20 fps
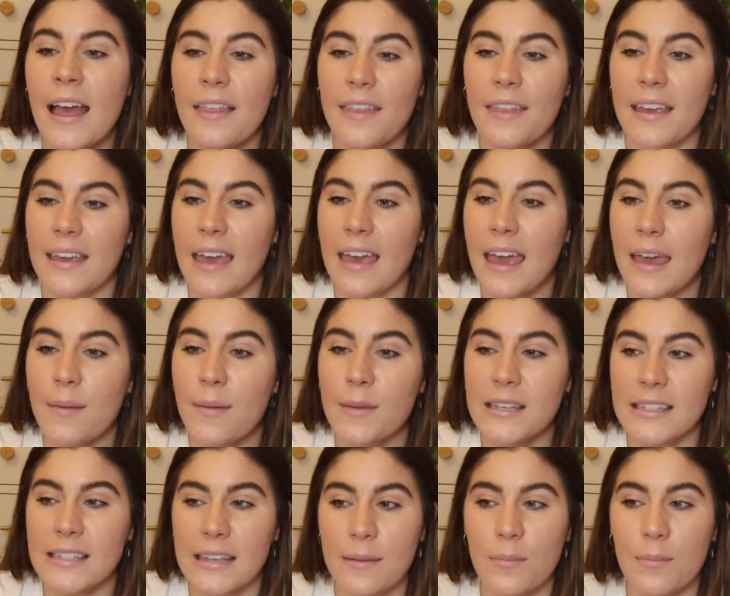They came
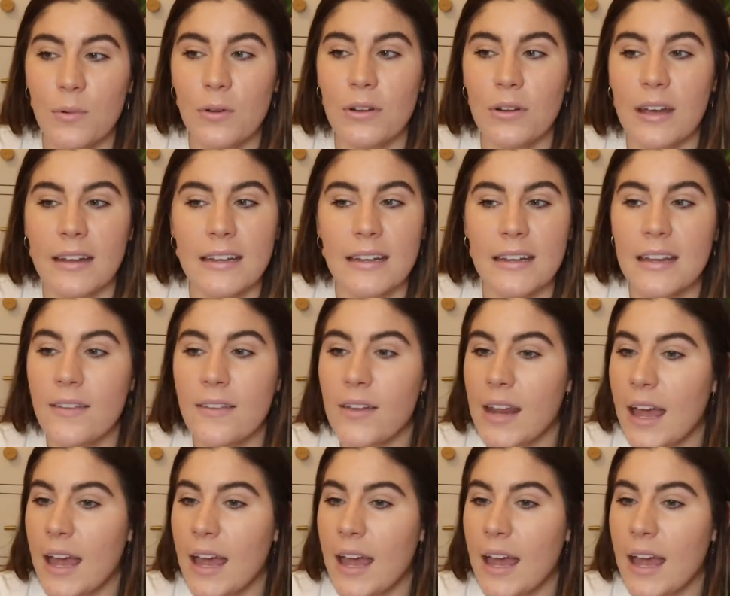assembled. I didn't even